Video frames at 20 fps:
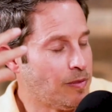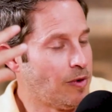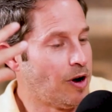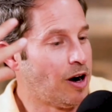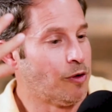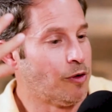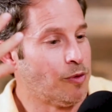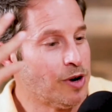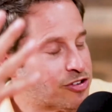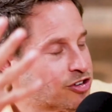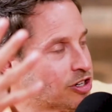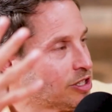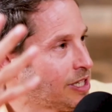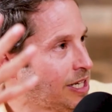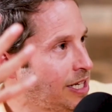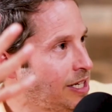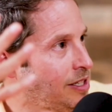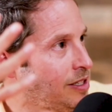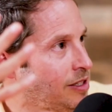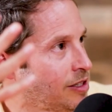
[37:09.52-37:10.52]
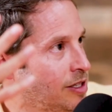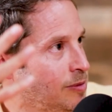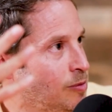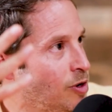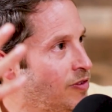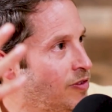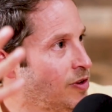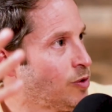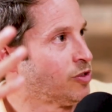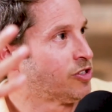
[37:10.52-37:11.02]
originally the
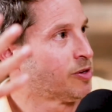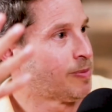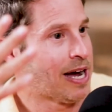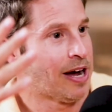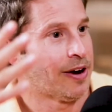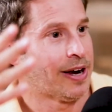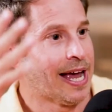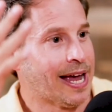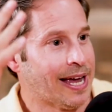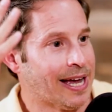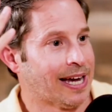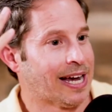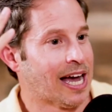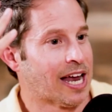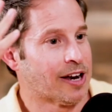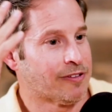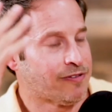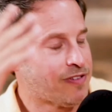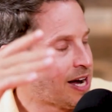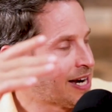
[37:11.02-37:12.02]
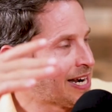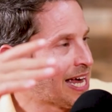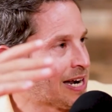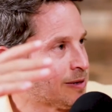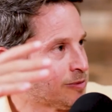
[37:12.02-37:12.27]
movie was about, hey, I got to find Adam